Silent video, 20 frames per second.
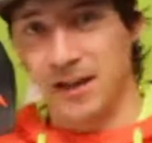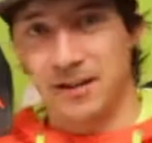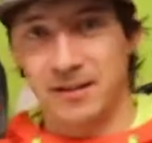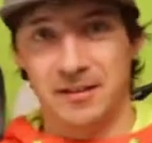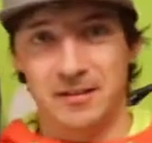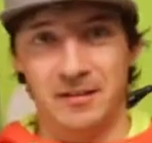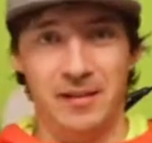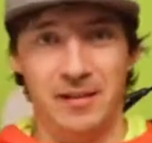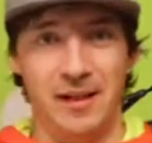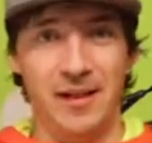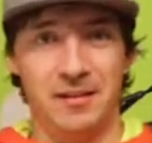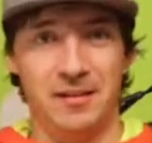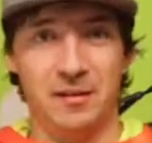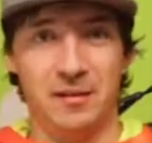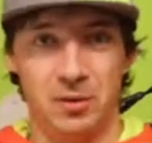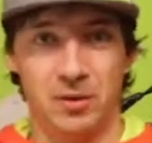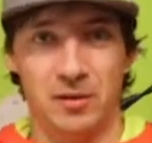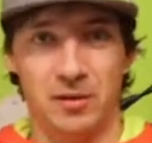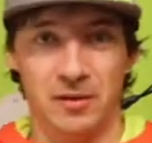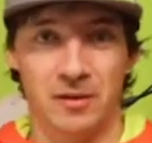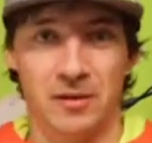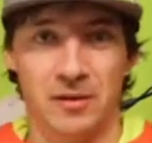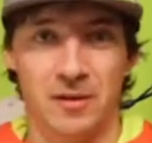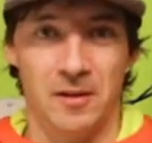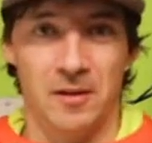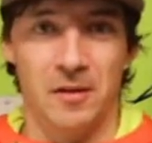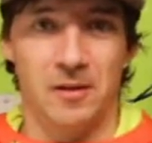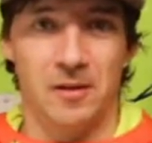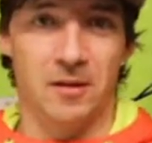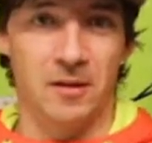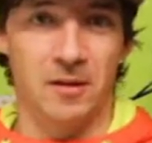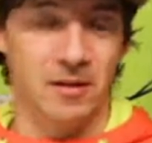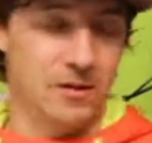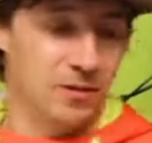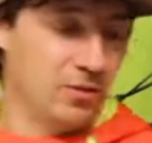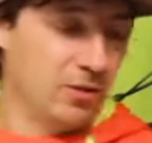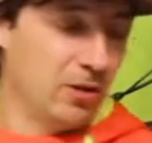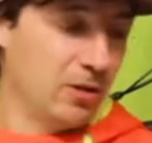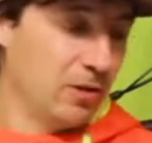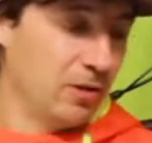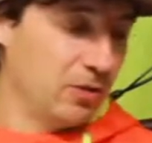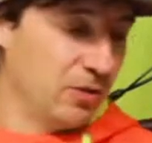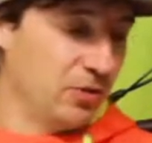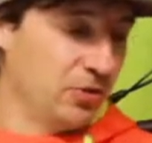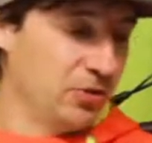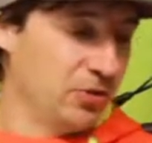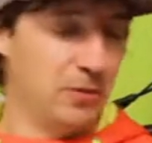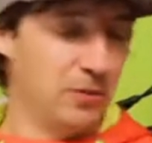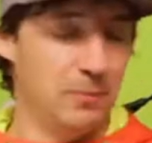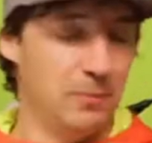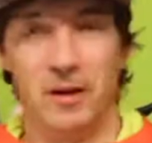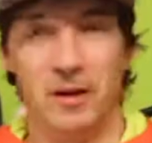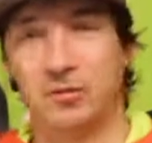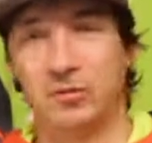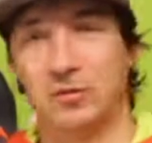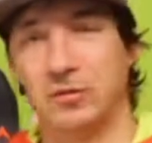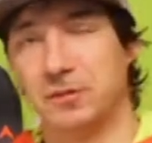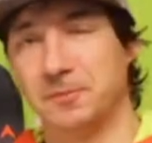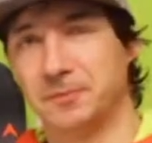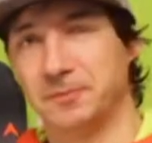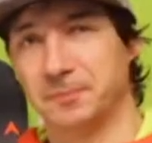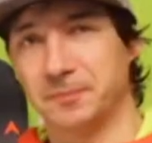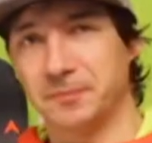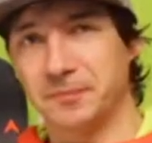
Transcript: And at the end, I'm going to talk also about